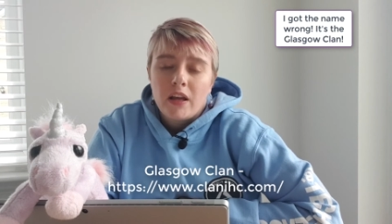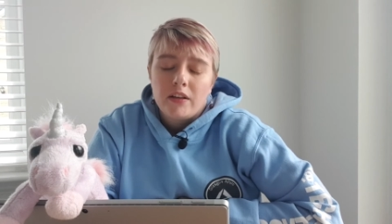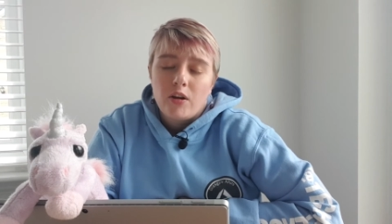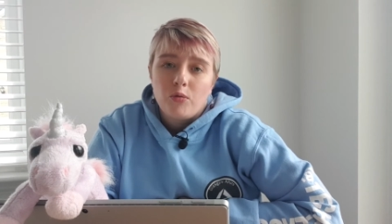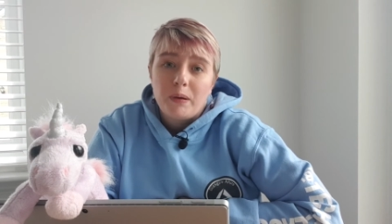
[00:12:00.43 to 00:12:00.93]

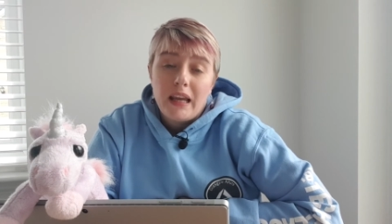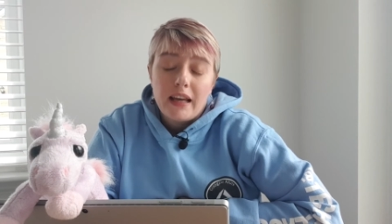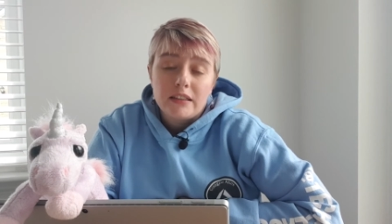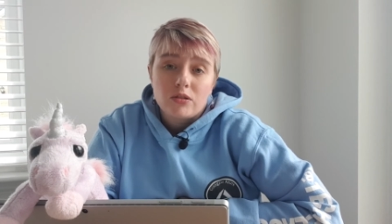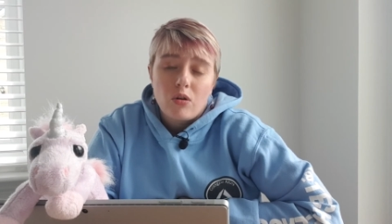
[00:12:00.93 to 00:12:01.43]
Now,
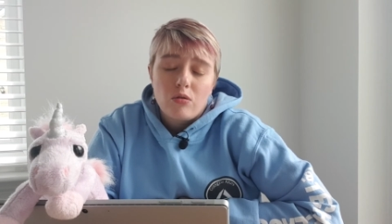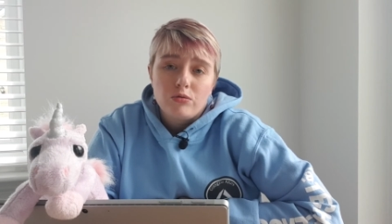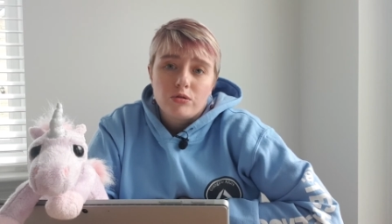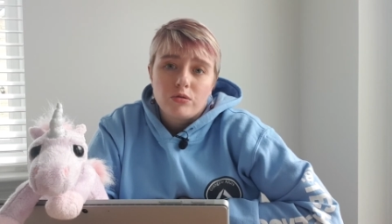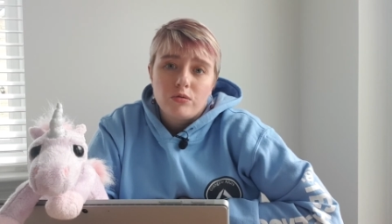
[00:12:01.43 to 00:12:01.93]
Braehead is
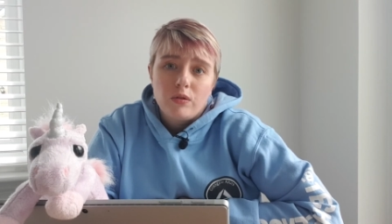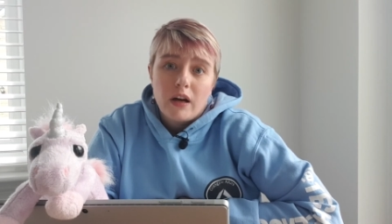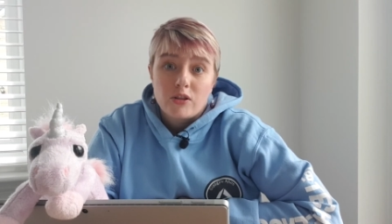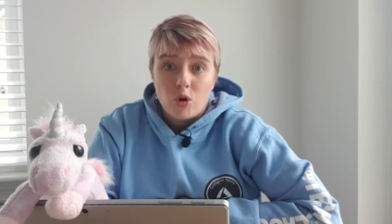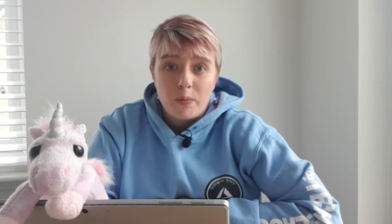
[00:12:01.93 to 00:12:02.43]
also
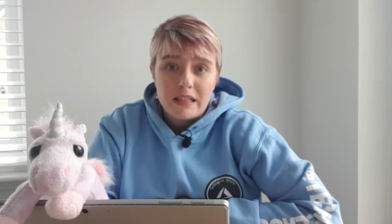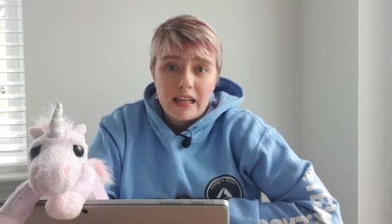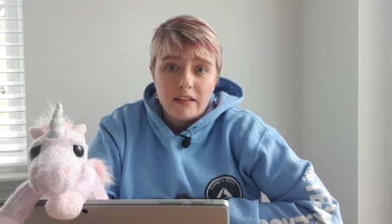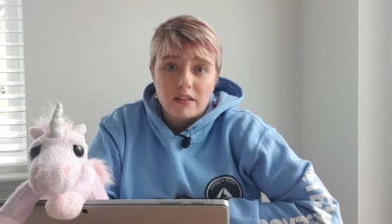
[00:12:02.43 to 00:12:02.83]
a shopping centre